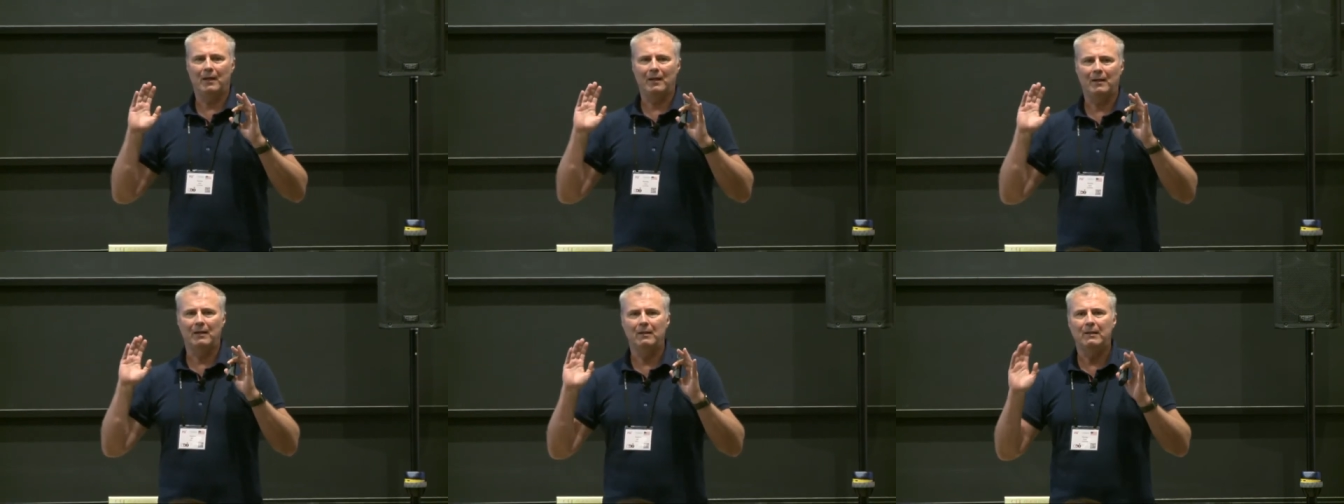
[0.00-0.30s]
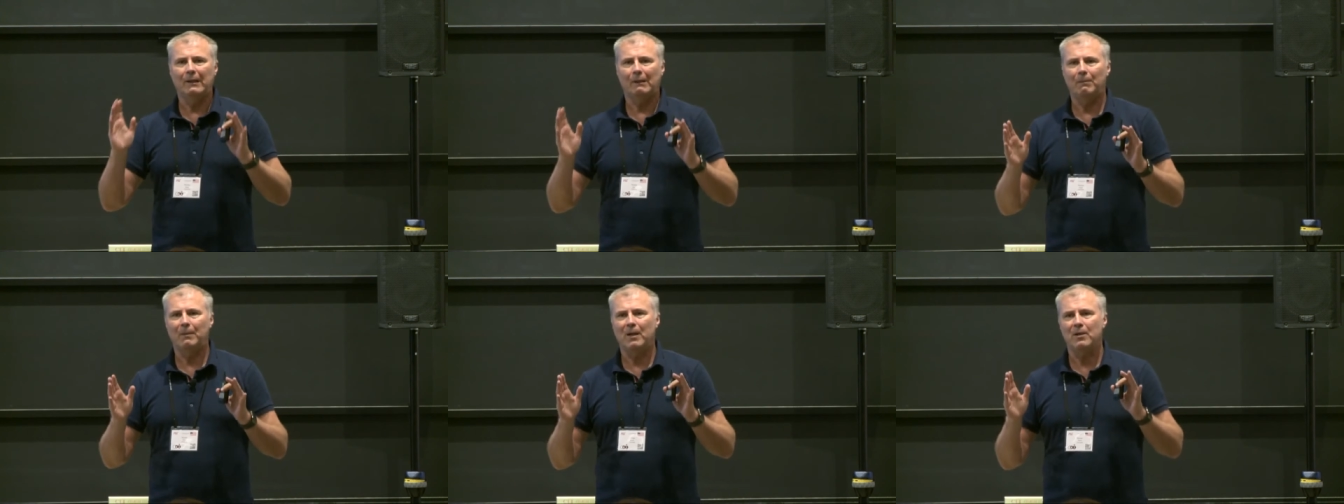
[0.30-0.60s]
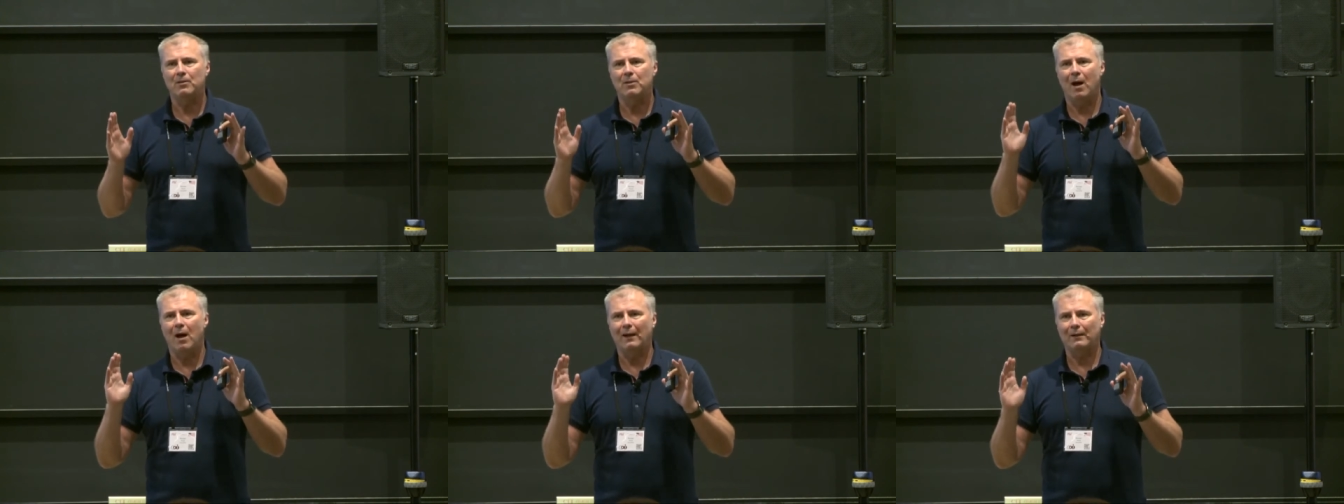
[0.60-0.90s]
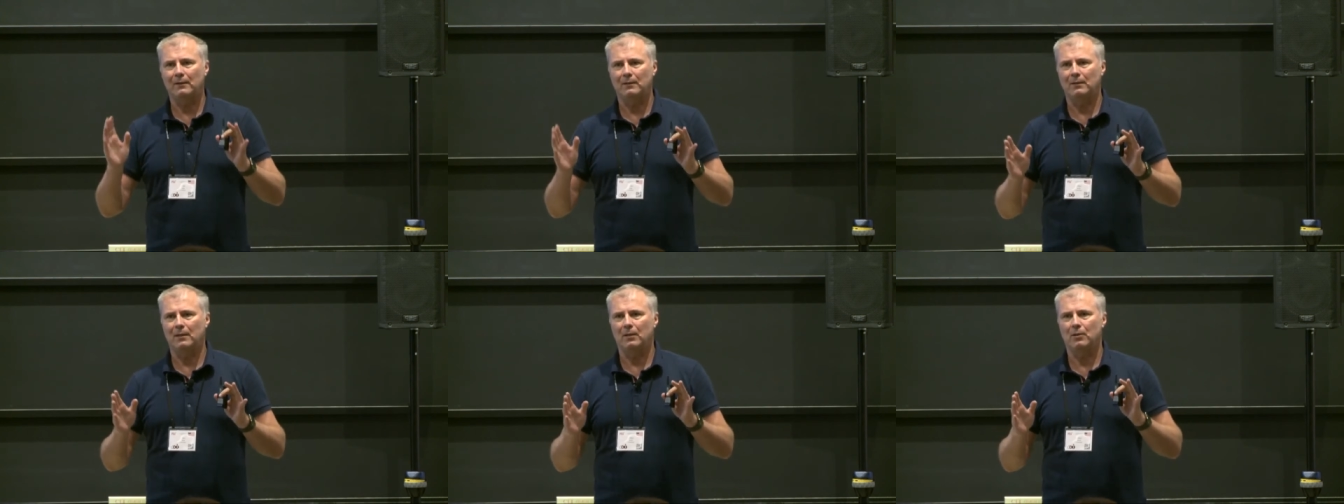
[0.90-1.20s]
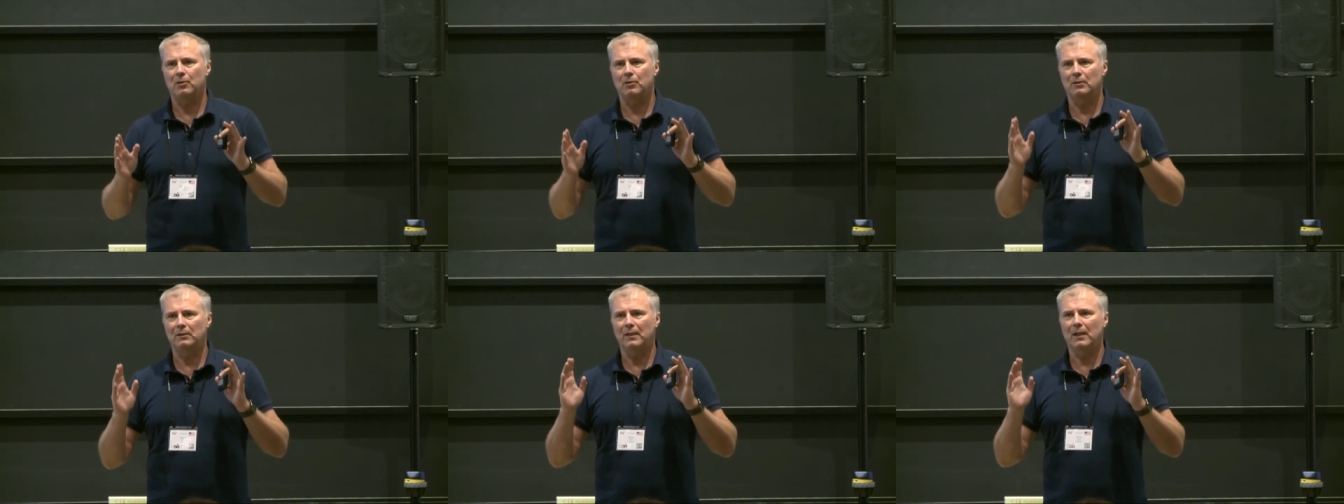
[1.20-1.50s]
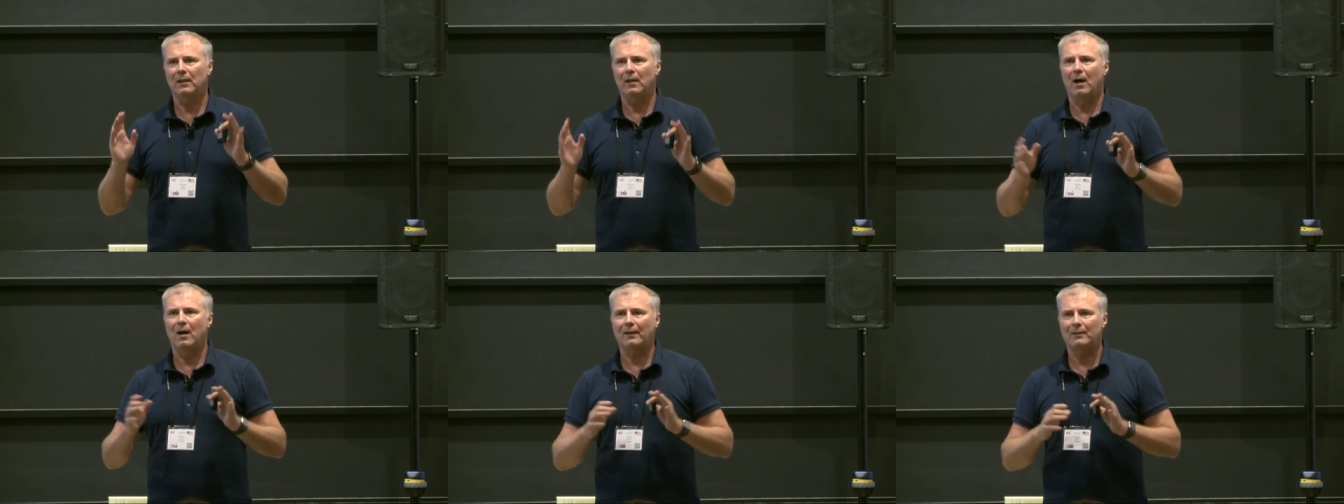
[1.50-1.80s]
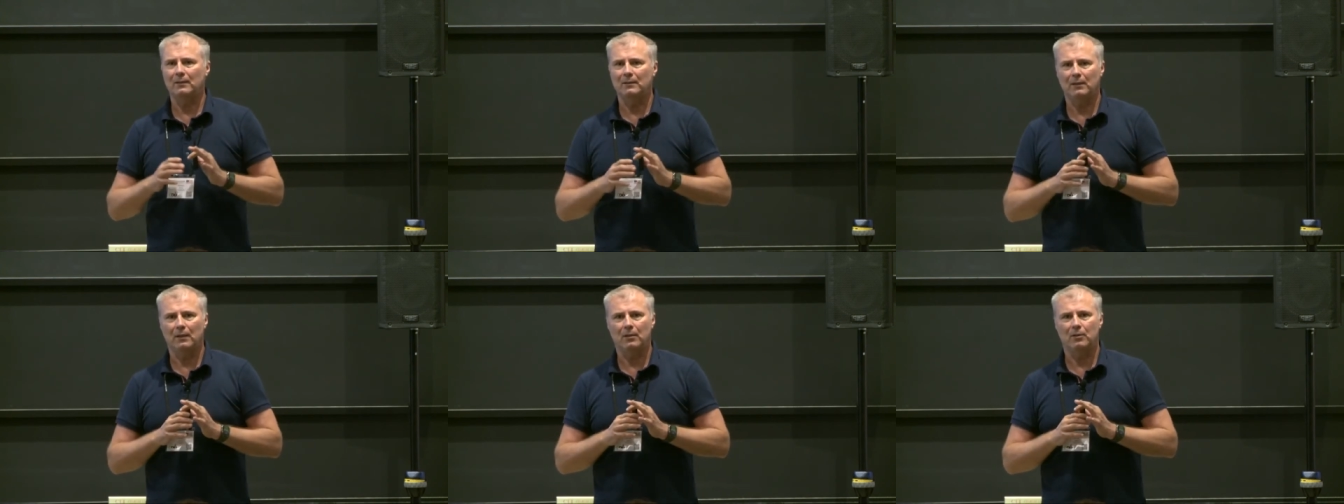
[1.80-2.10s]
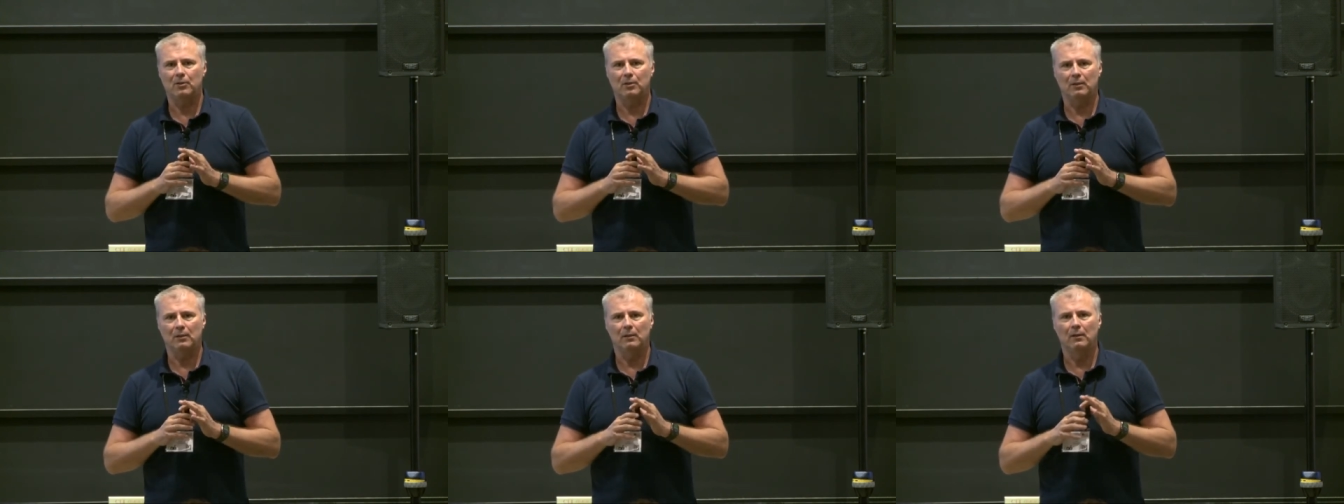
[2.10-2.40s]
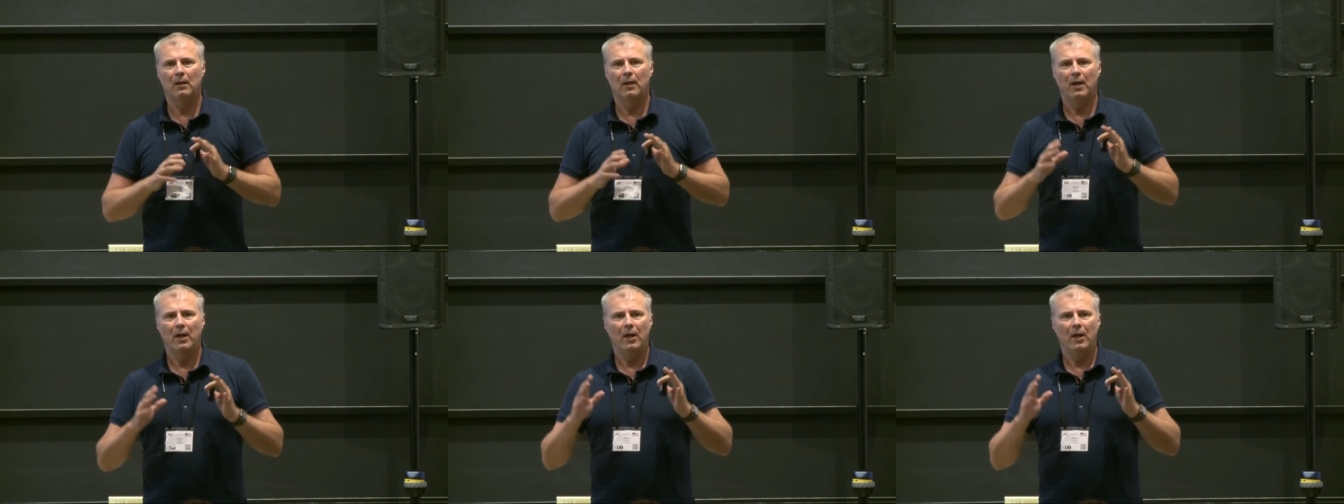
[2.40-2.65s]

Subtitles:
enterprise architecture, data architecture,